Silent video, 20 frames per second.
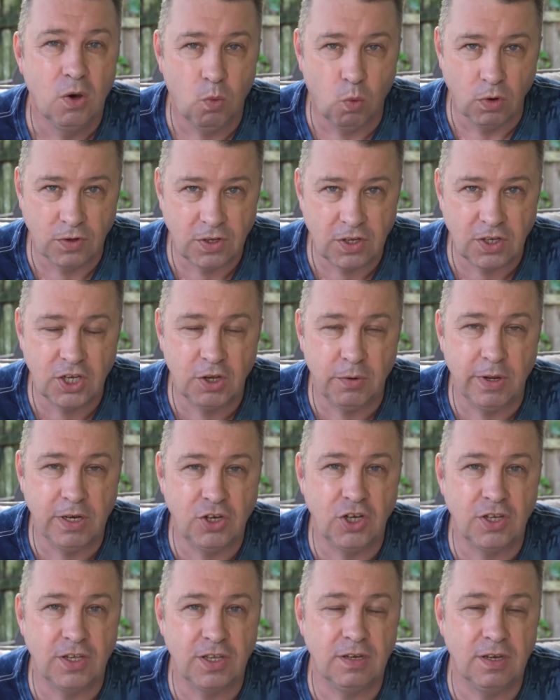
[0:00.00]
one to two
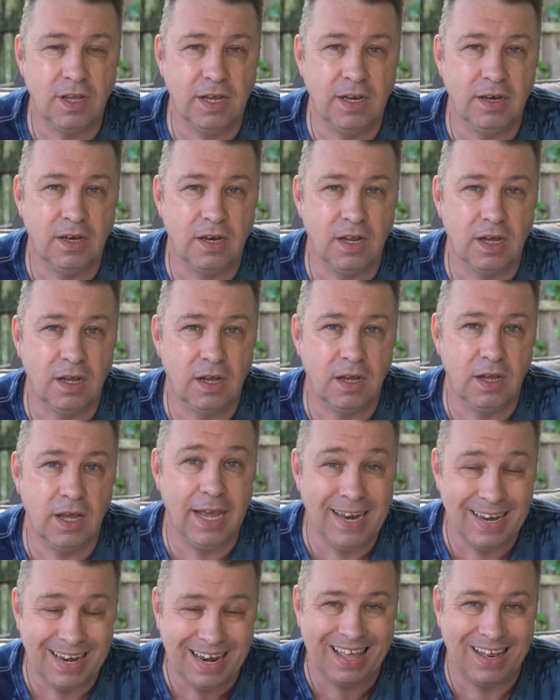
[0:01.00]
inches in, in uh,
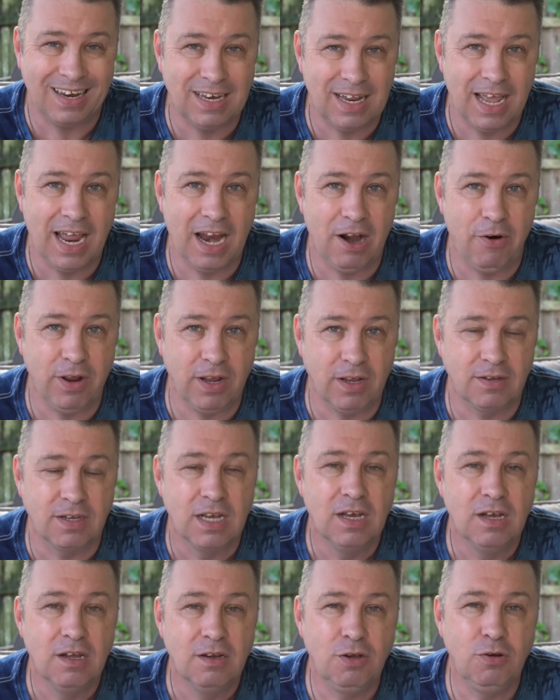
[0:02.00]
inland areas,
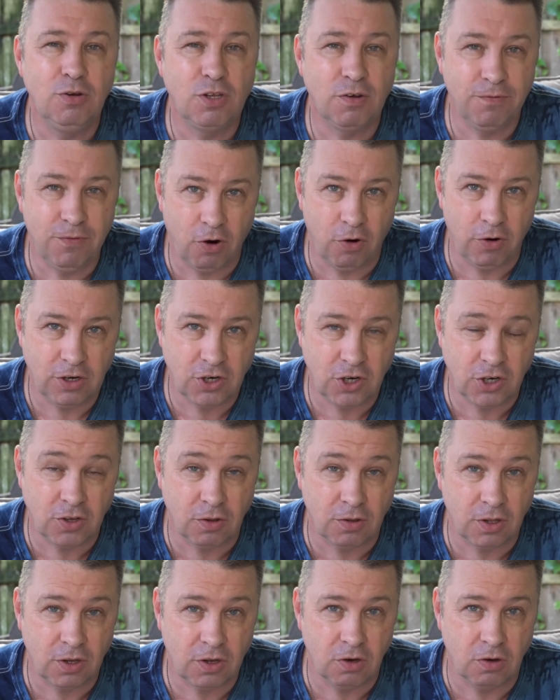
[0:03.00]
two to four inches
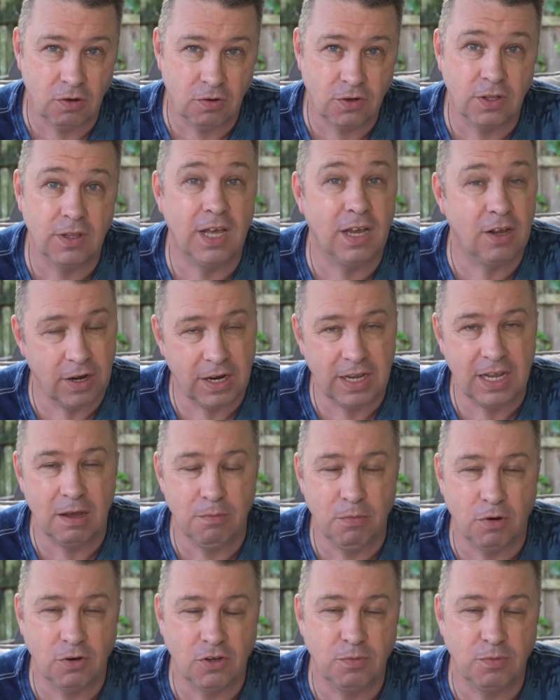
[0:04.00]
on the coast. So they're going to get more